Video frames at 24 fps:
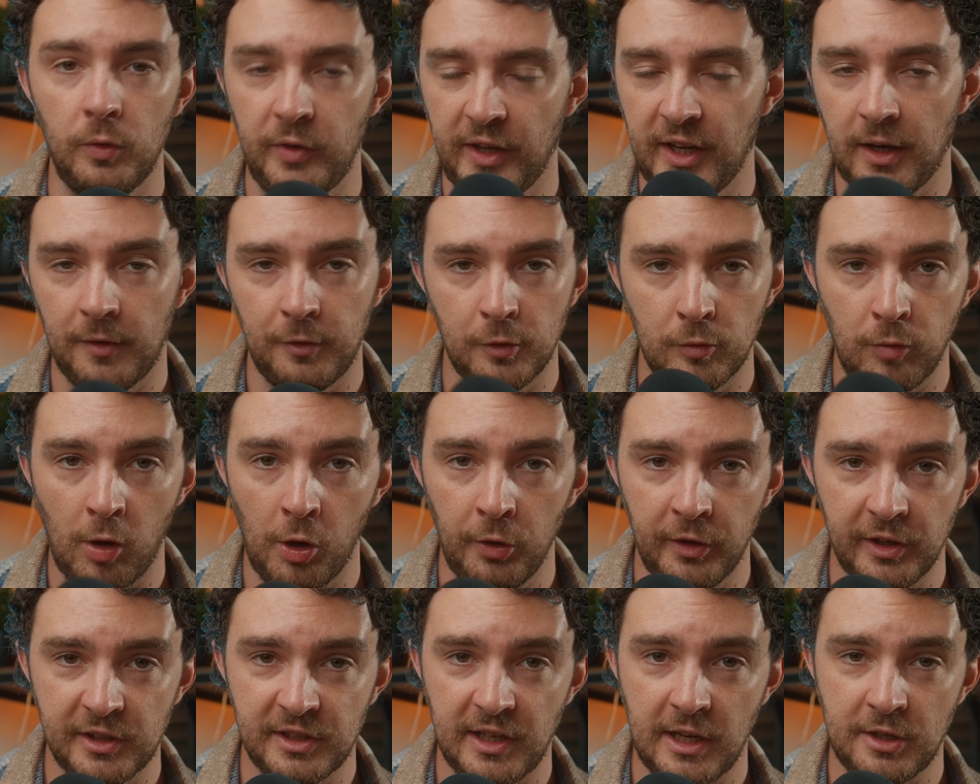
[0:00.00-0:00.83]
the other
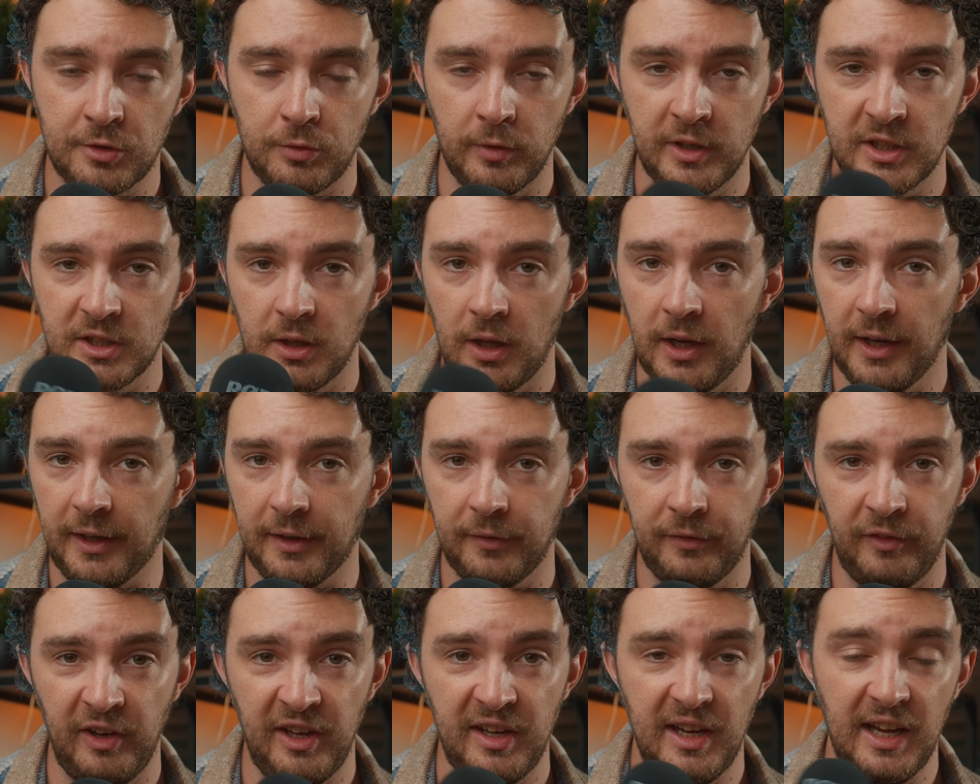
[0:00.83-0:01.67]
Rode accessories
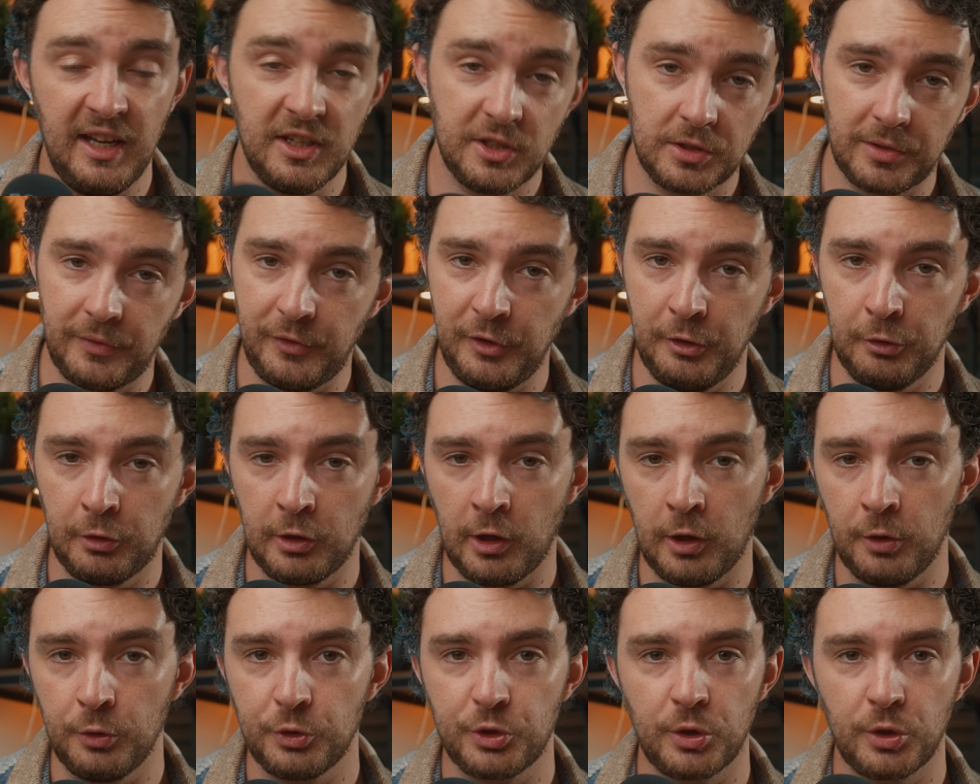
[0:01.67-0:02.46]
like the interview go.